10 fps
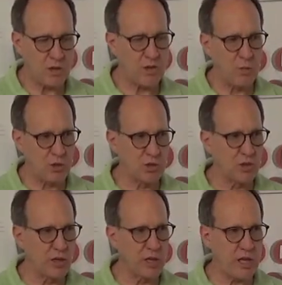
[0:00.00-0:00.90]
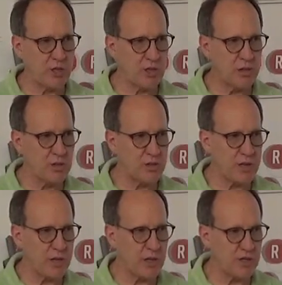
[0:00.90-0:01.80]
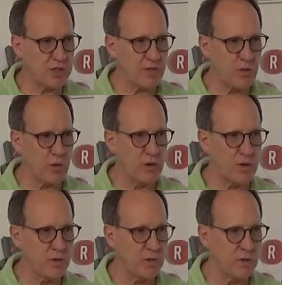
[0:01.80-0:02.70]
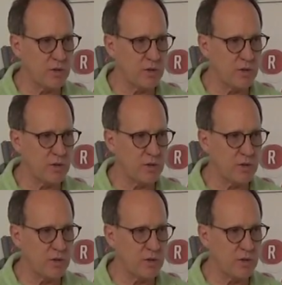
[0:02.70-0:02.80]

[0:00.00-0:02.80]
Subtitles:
Commercial litigation, is that the kind of stuff you want to do?